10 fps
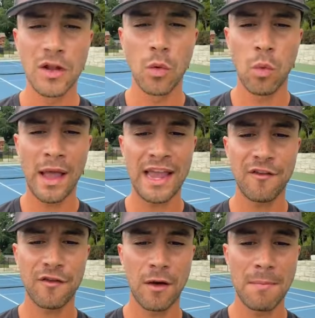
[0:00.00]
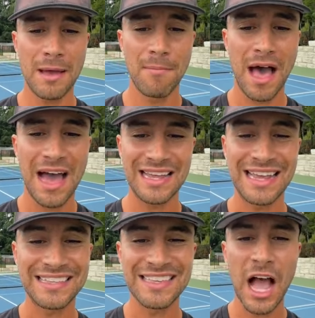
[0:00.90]
and away from my
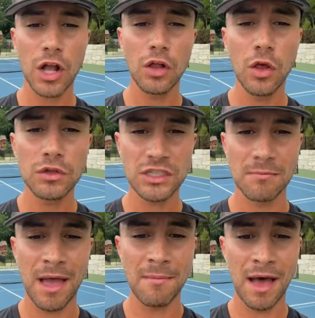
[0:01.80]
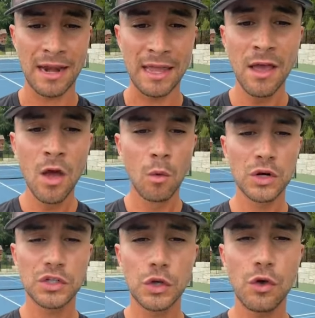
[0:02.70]
body. It's not close to my body.
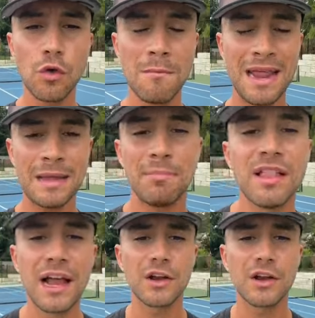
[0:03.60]
Where too many